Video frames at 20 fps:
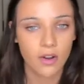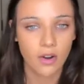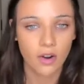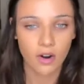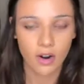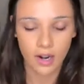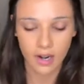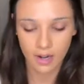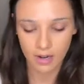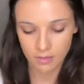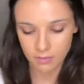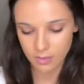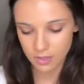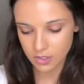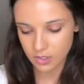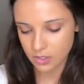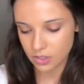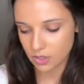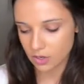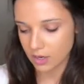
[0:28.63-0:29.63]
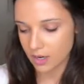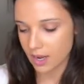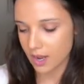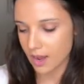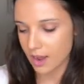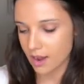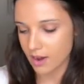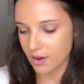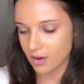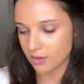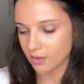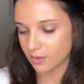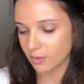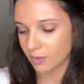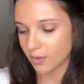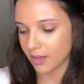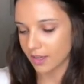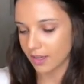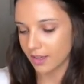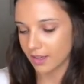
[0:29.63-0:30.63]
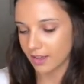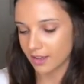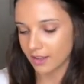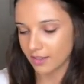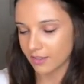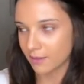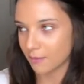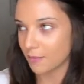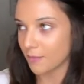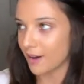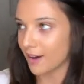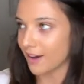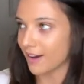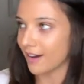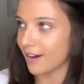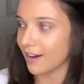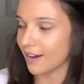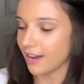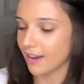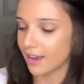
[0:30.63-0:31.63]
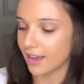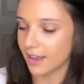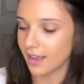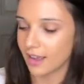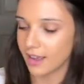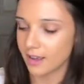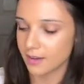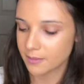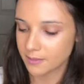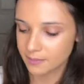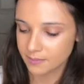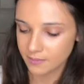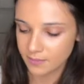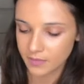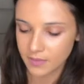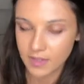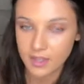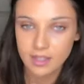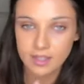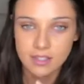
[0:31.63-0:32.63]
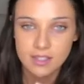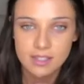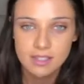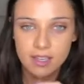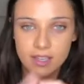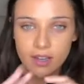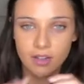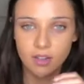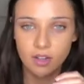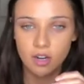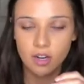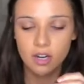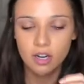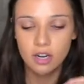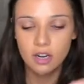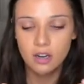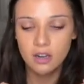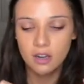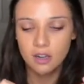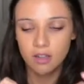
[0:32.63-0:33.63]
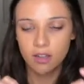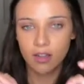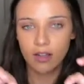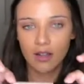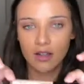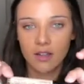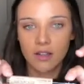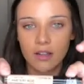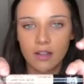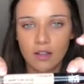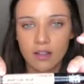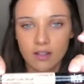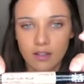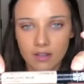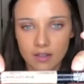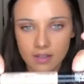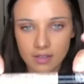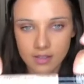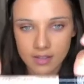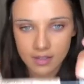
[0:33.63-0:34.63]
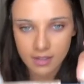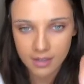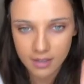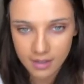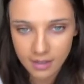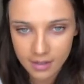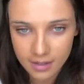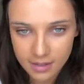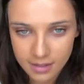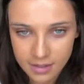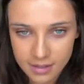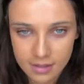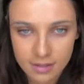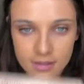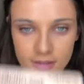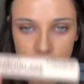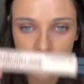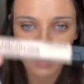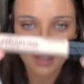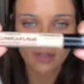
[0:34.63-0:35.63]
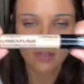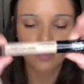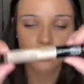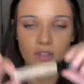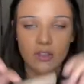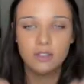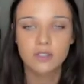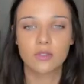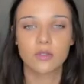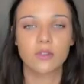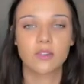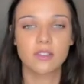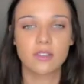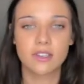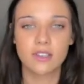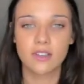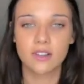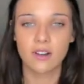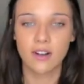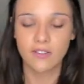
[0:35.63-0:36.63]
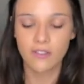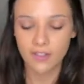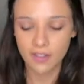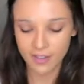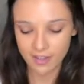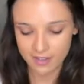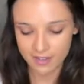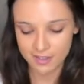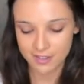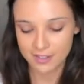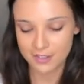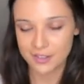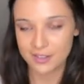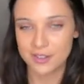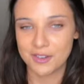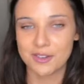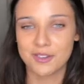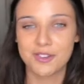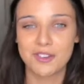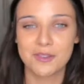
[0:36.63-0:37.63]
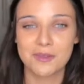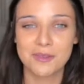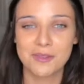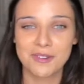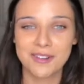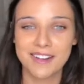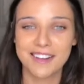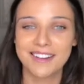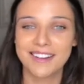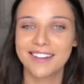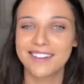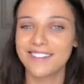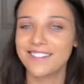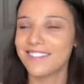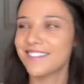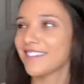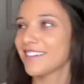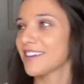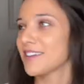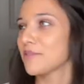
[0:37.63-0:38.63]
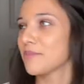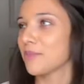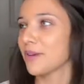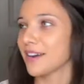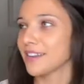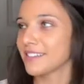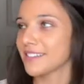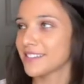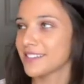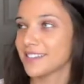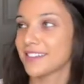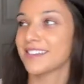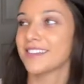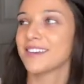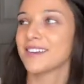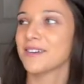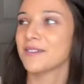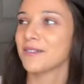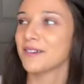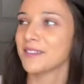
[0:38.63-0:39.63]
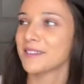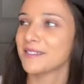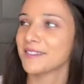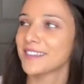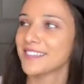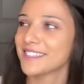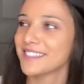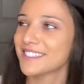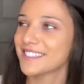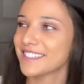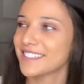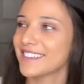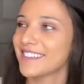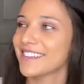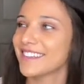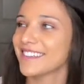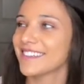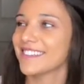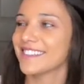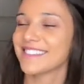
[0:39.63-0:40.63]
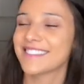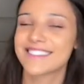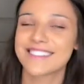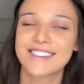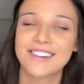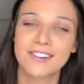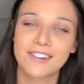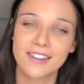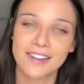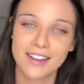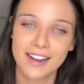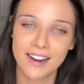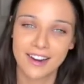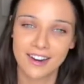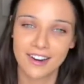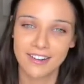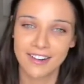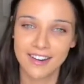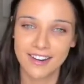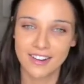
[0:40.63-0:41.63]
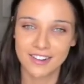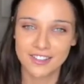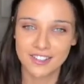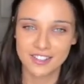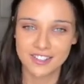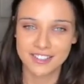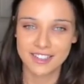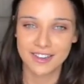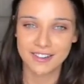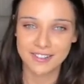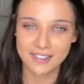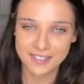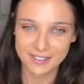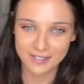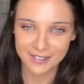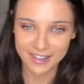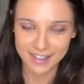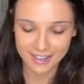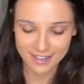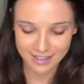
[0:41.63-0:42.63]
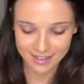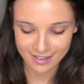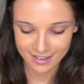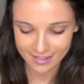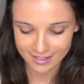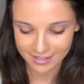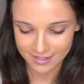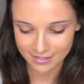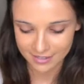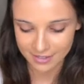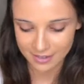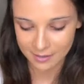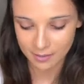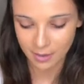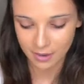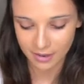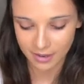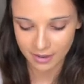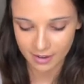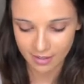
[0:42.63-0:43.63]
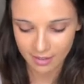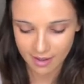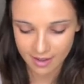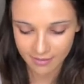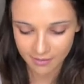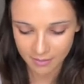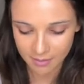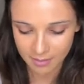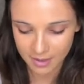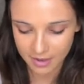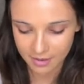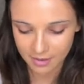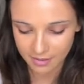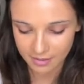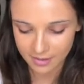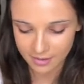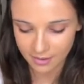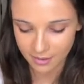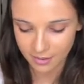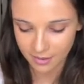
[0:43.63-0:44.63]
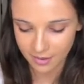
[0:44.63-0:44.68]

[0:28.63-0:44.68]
Alright, I'm going to start out with my concealer. This is like drugstore concealer. I feel like such a YouTuber right now. Braden's sitting here with me. She is curling her hair right now because she's going to a wedding tonight, so she's probably going to laugh at me during this whole